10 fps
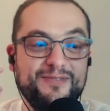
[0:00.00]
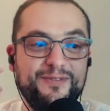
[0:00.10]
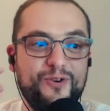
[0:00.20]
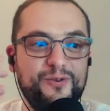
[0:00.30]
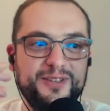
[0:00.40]

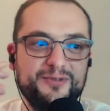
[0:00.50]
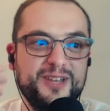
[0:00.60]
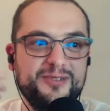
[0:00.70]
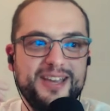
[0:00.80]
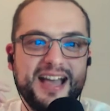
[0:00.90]
involved
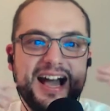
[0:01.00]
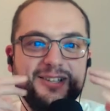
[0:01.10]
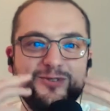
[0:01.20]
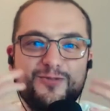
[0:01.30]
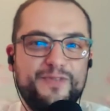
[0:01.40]
in when you're in
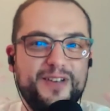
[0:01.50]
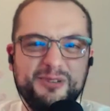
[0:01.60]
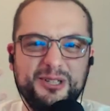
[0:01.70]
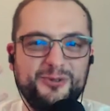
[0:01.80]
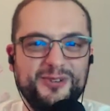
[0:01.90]
high school,
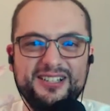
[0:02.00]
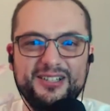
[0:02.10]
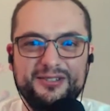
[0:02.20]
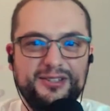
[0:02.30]
very, tragic